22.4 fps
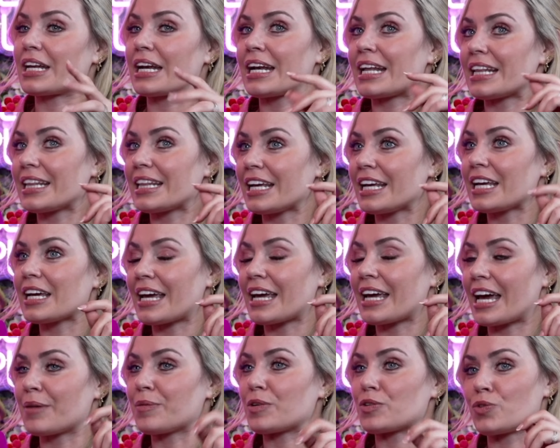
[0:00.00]
And I think
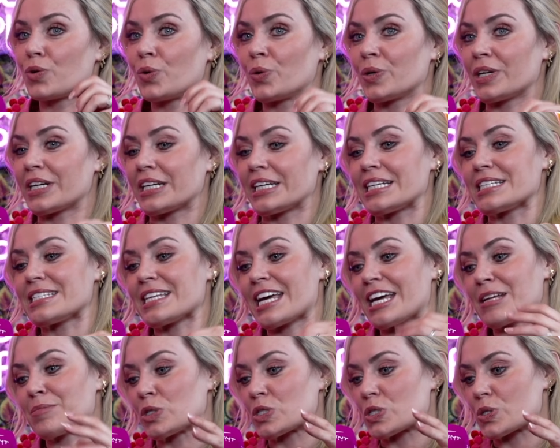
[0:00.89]
again with Ronan, he's
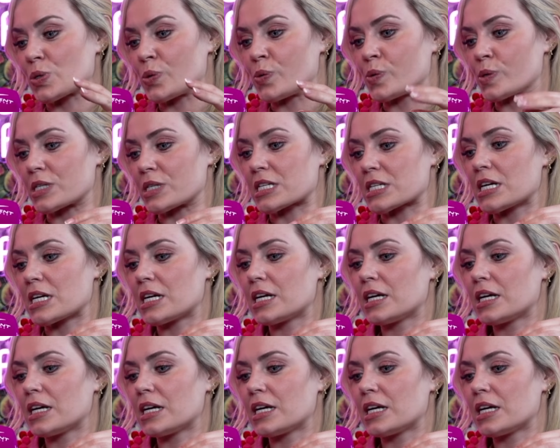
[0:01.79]
8 months old,